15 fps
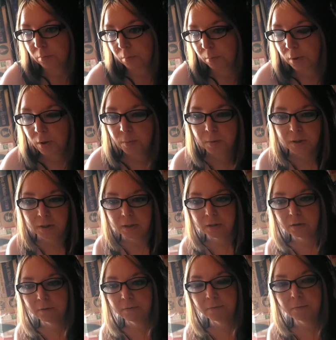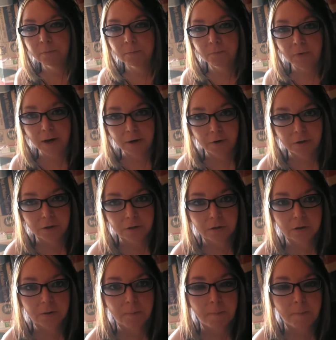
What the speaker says: permanent firings,